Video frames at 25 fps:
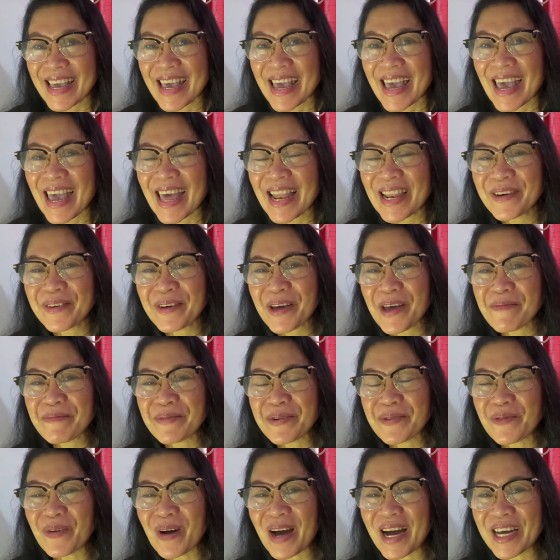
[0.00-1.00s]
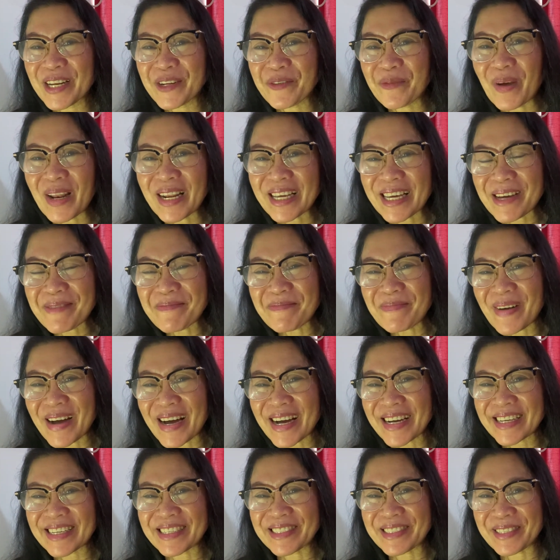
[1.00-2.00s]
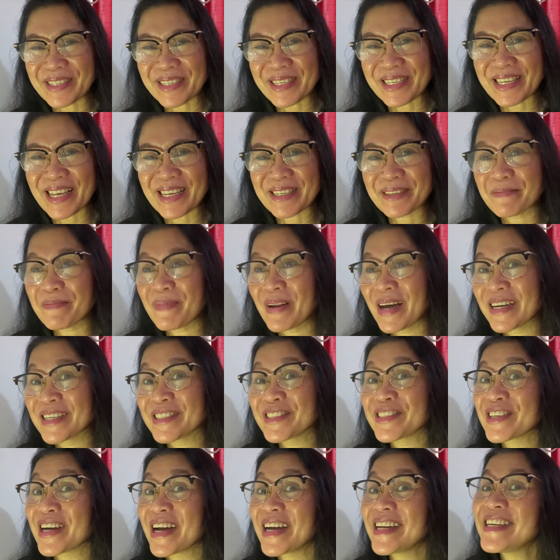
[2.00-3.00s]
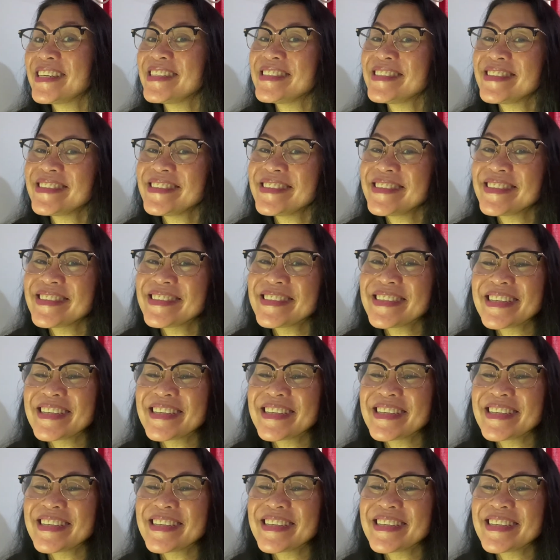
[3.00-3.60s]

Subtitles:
Hello everyone, welcome back in Risa's vlog channel.